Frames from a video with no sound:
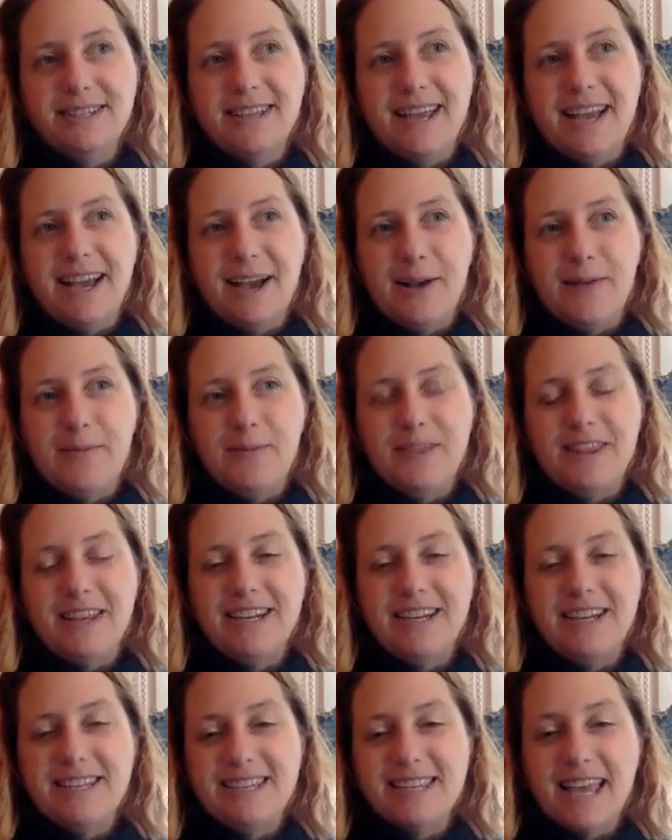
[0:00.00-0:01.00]
but
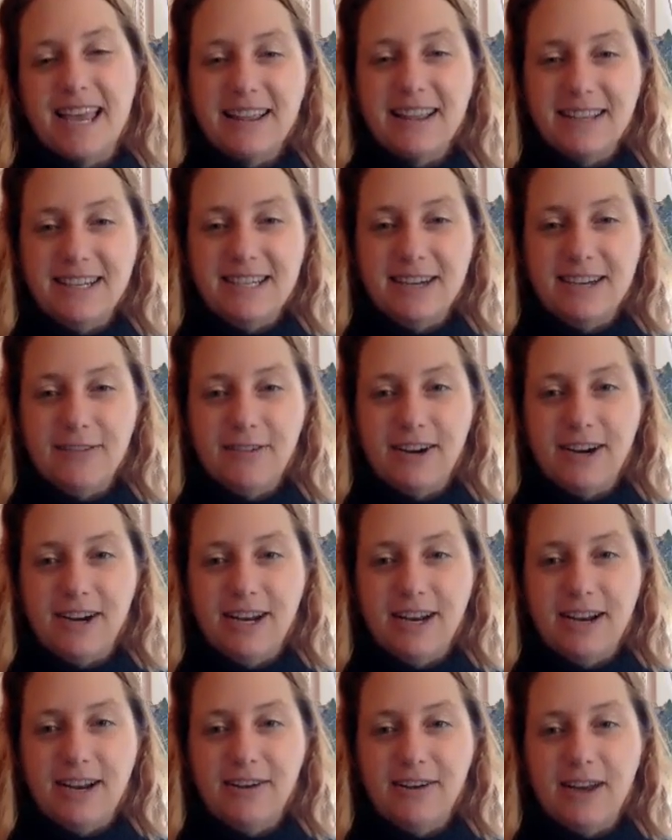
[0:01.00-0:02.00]
that is slightly
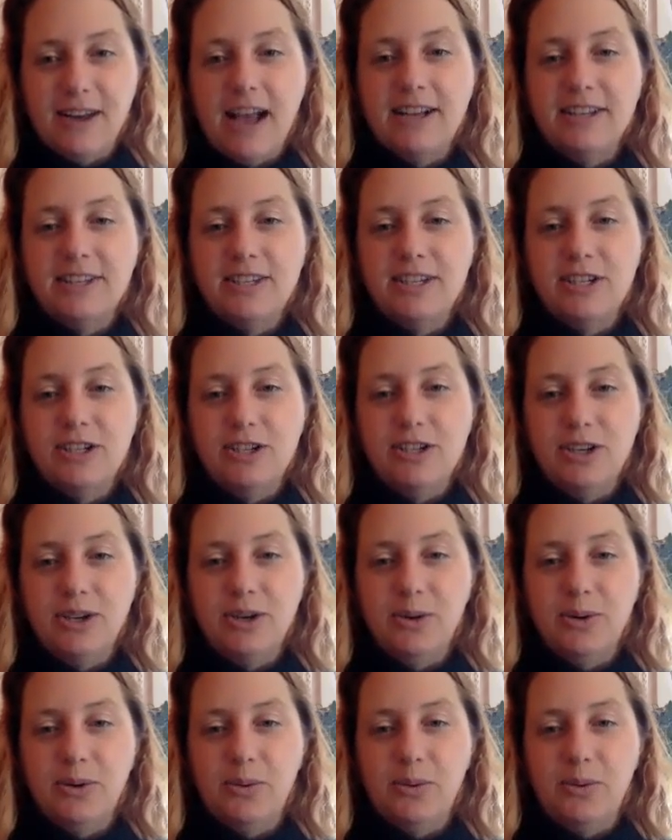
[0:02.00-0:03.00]
different, has to
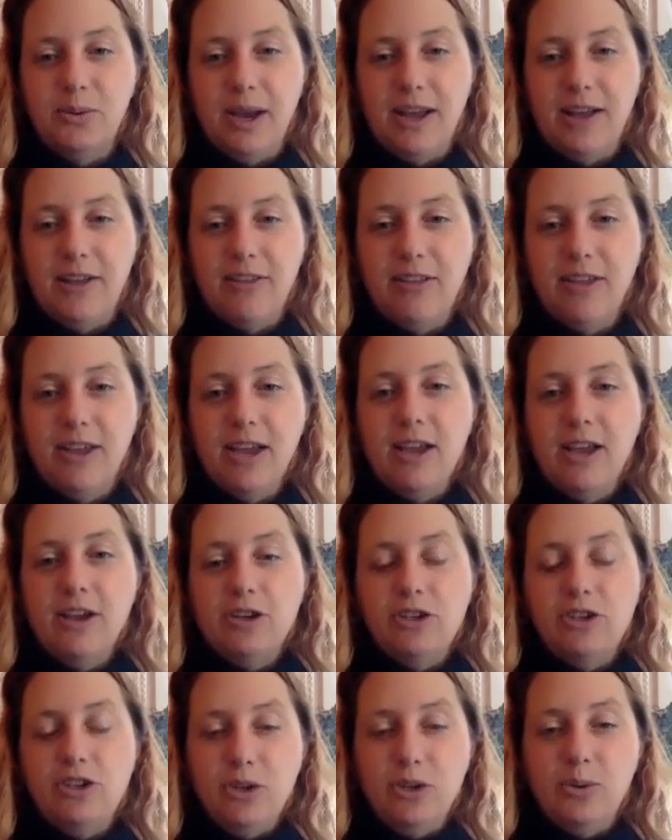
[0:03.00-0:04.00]
do with
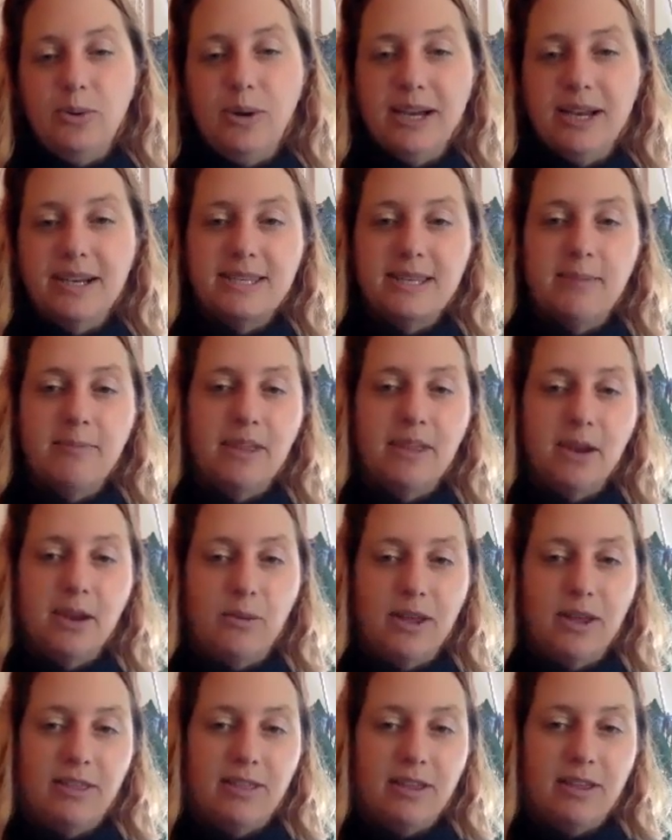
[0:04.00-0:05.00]
doing something
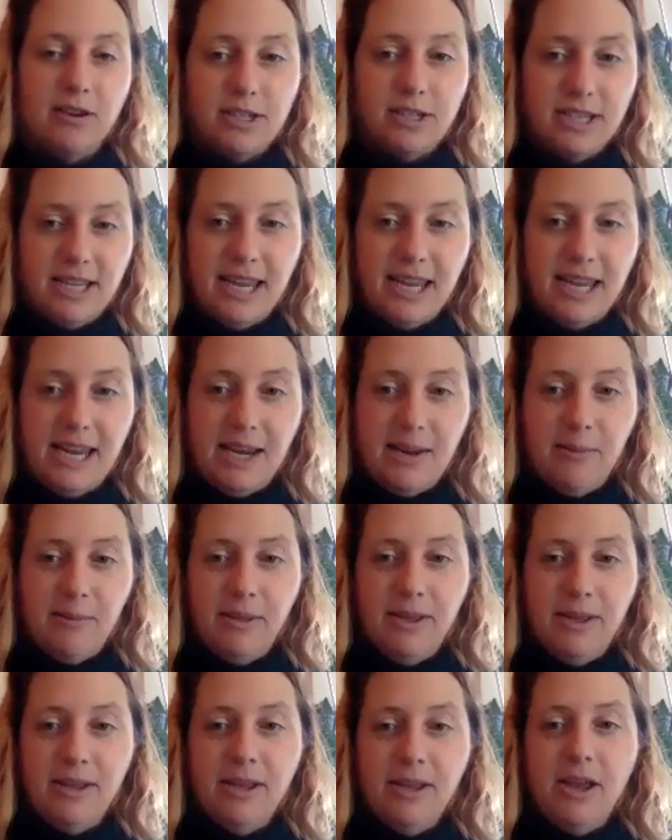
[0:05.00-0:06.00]
with their
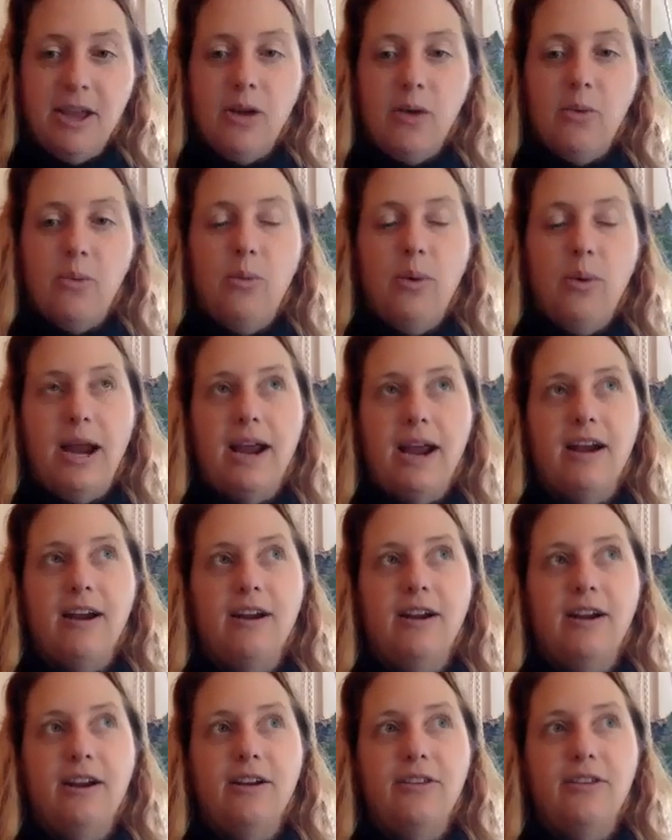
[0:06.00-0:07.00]
team
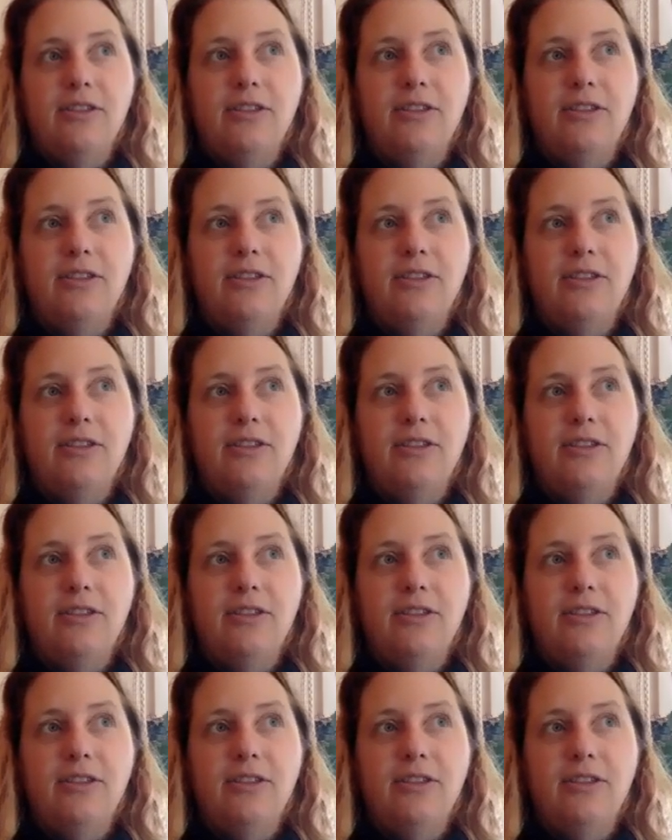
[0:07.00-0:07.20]
where